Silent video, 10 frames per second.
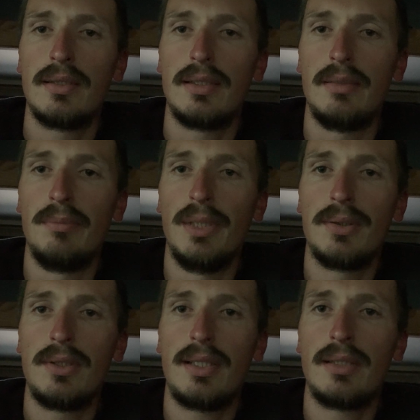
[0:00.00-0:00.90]
a
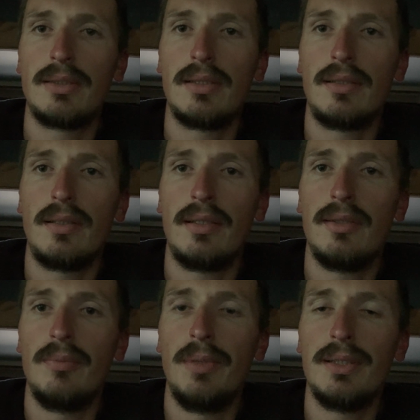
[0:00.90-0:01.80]
belt tensioner and
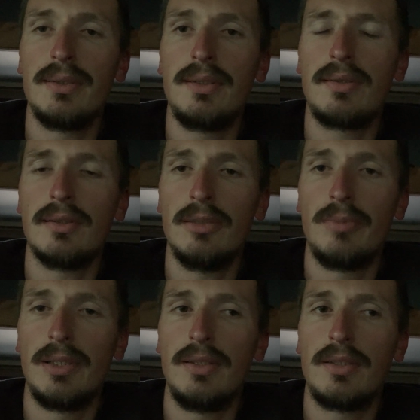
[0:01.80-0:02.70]
new belt, because the
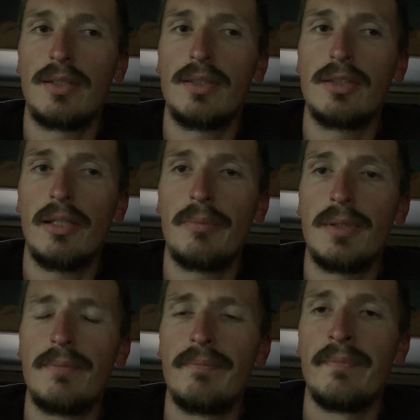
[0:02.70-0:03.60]
belt started
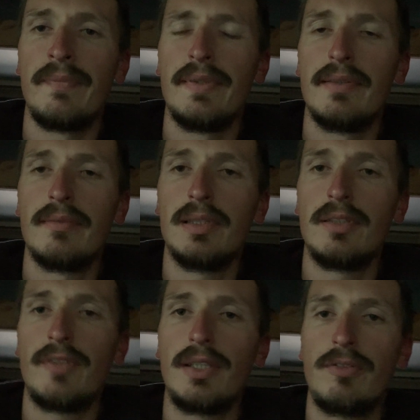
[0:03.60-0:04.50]
slipping.
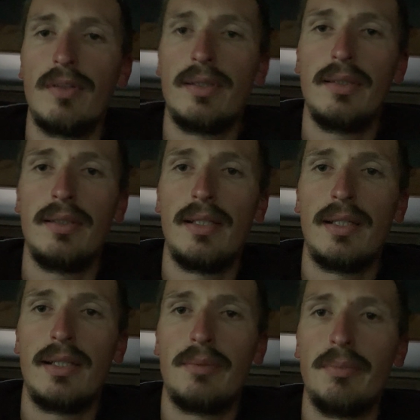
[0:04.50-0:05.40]
Thankfully they
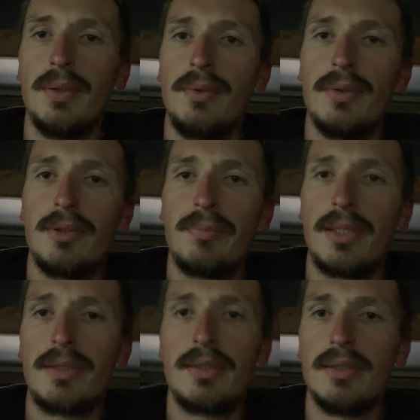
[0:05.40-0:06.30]
had both those
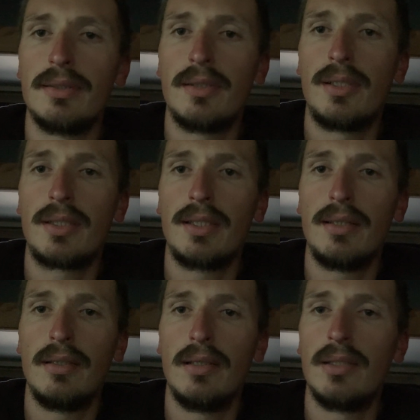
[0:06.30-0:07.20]
parts in stock
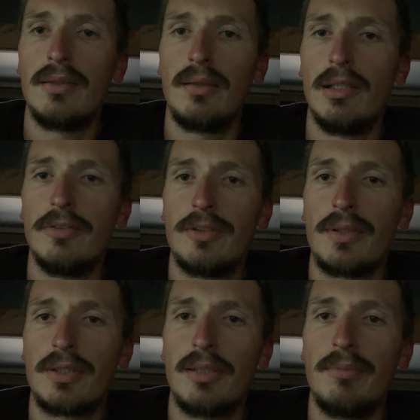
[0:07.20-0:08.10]
at the Love's
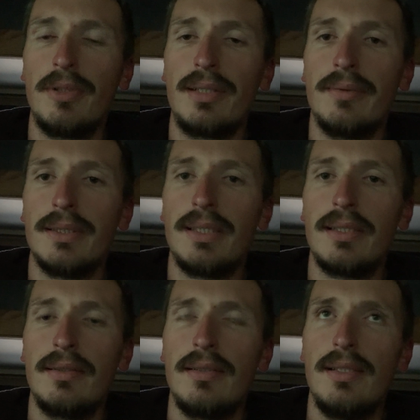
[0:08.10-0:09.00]
Truck Stop where I was
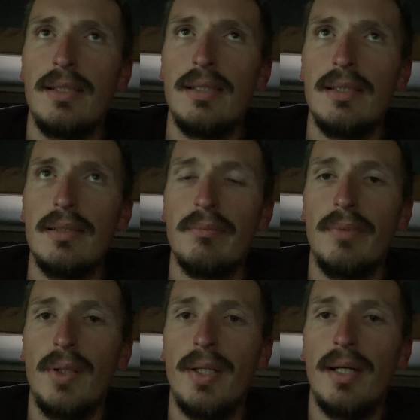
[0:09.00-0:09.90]
at,
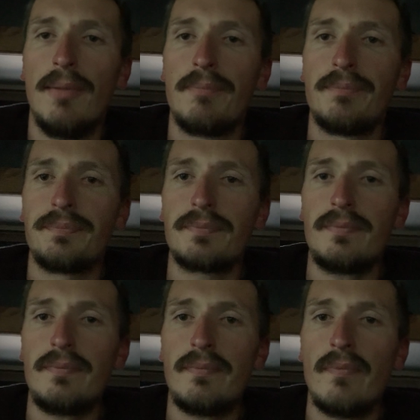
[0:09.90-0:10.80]
but
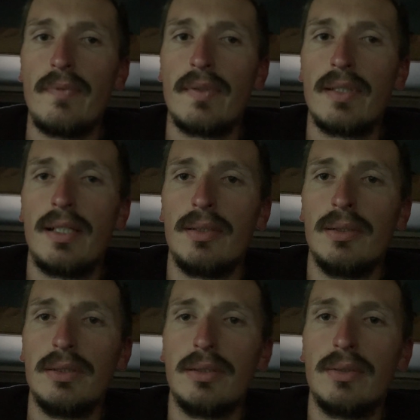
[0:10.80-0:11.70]
I
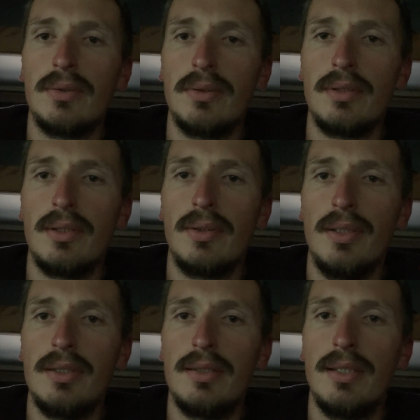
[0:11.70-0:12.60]
also
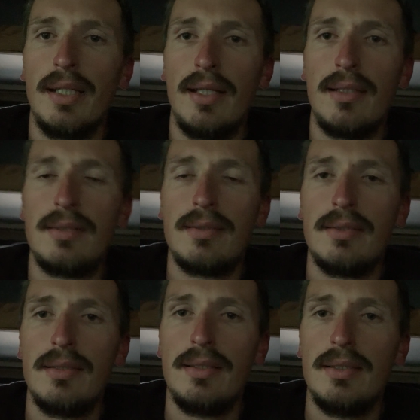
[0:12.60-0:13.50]
noticed that
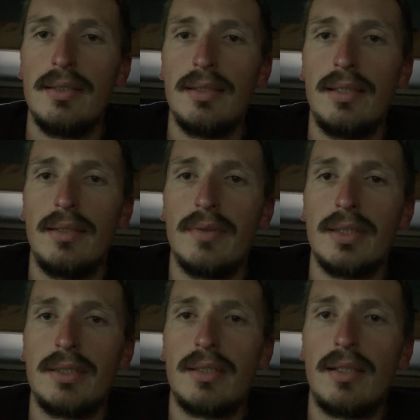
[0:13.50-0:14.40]
it
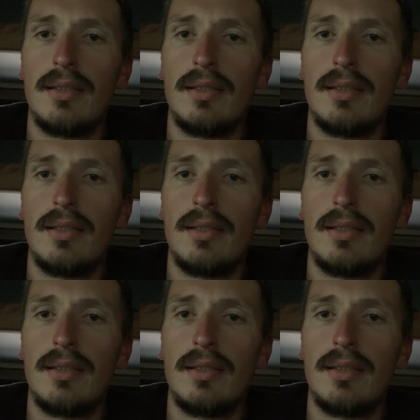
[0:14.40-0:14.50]
was